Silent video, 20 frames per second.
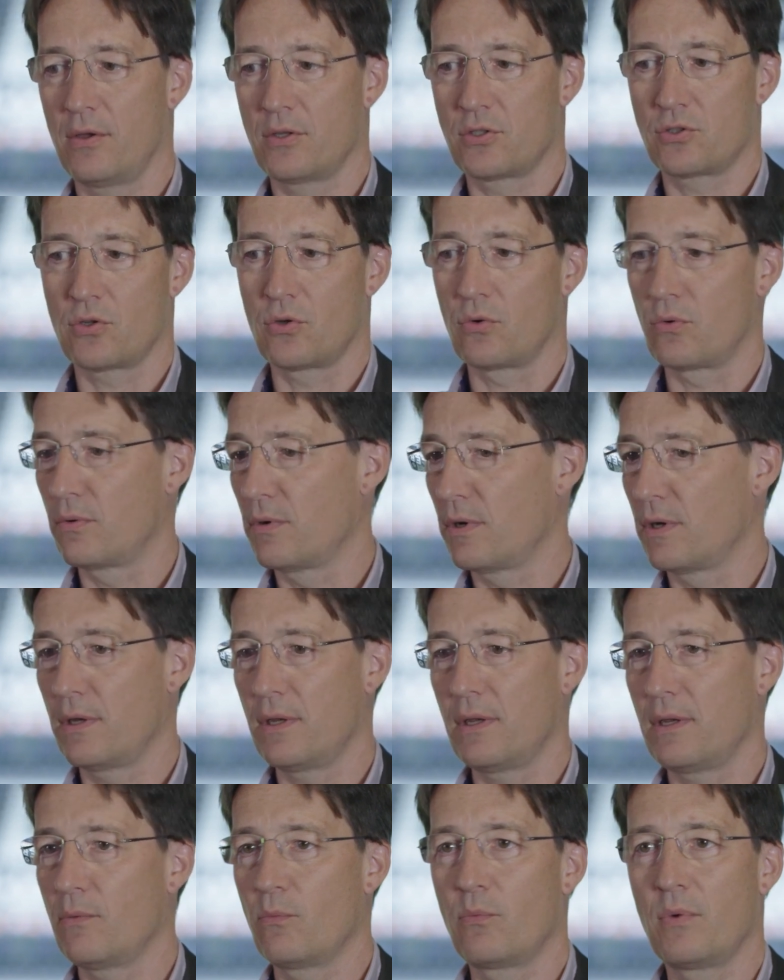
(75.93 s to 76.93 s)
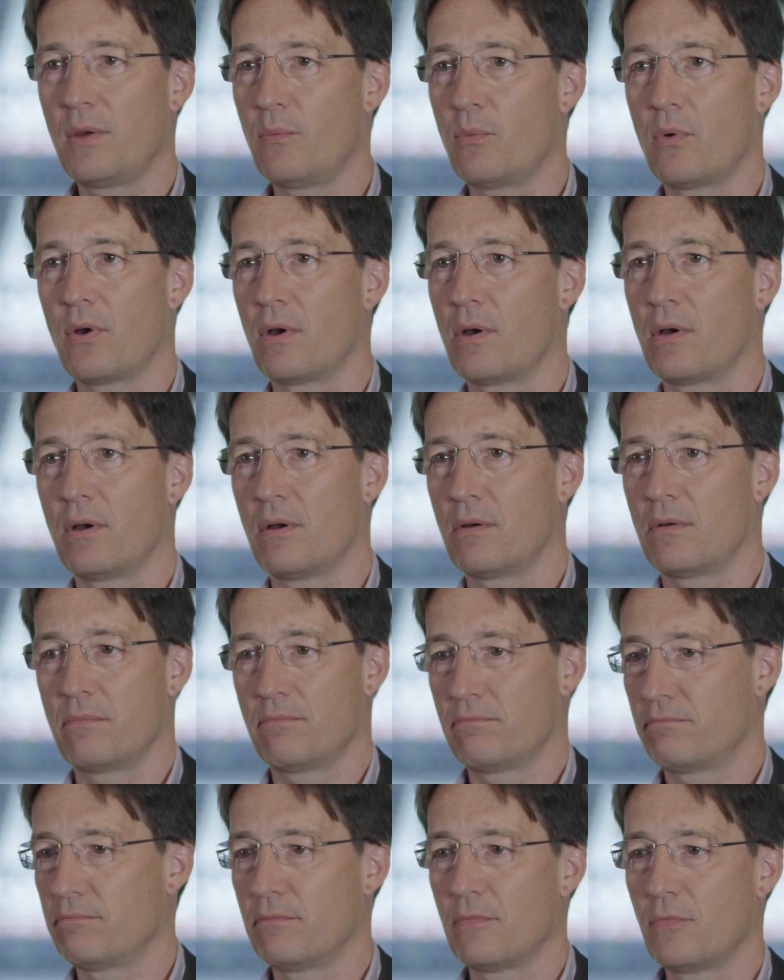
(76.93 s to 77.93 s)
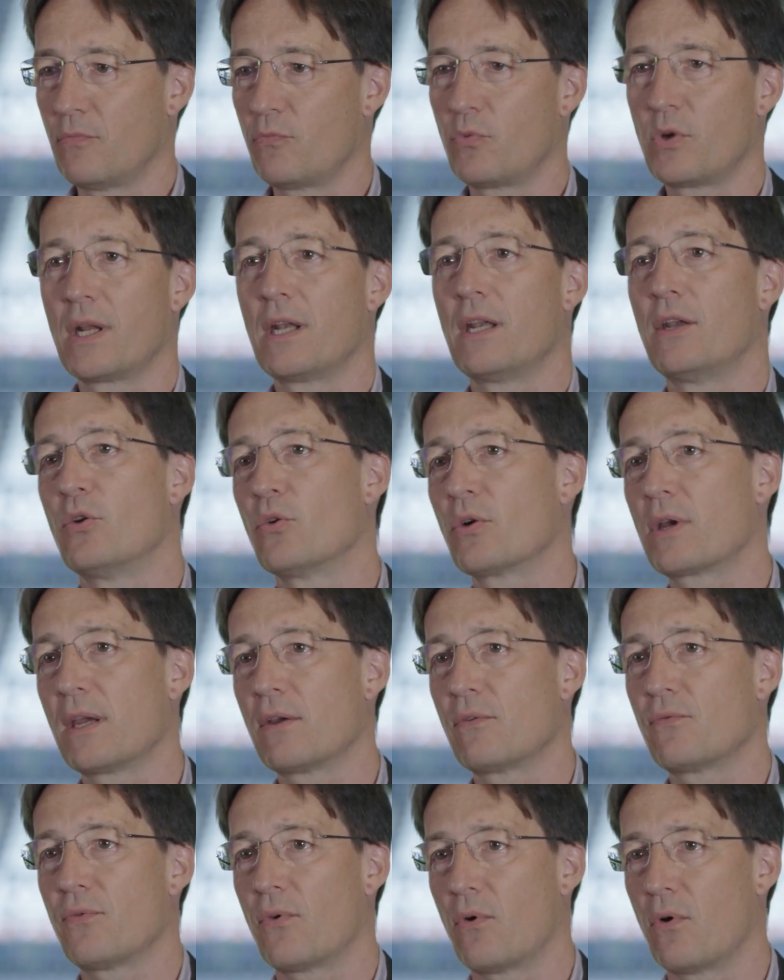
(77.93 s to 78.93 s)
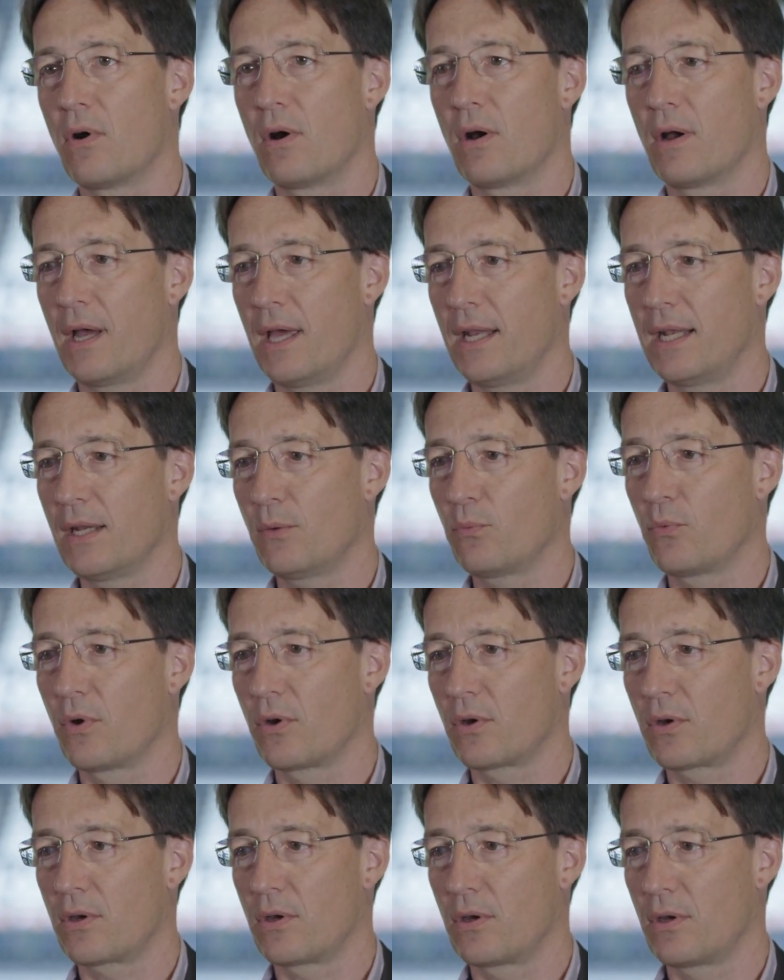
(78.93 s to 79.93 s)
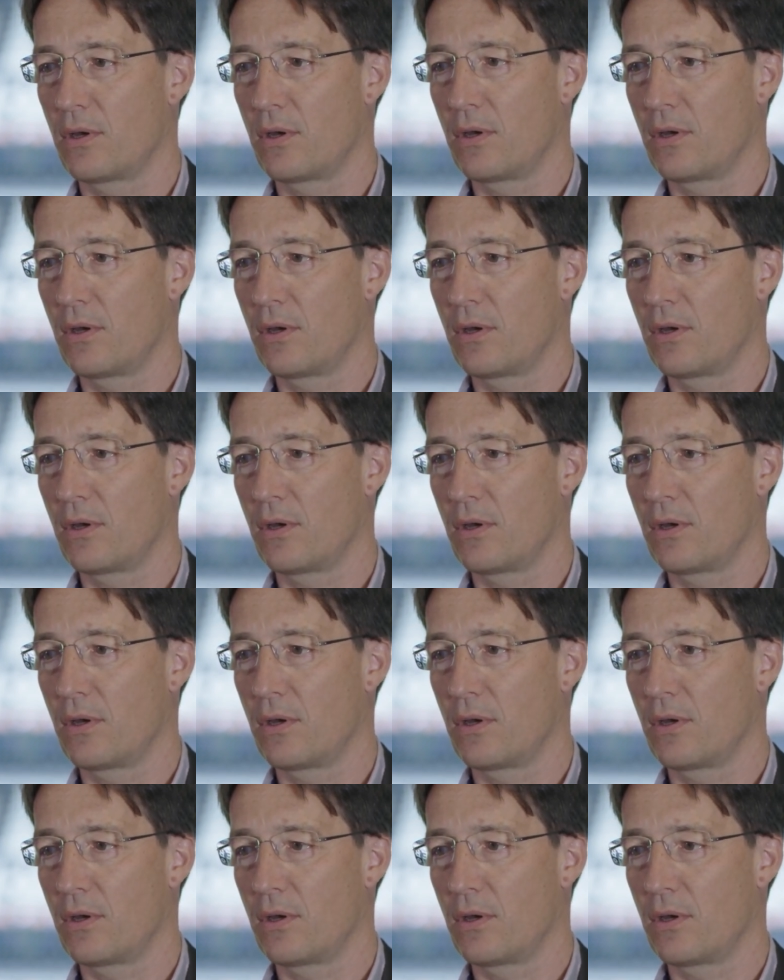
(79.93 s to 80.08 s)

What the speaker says: So we were really looking for a network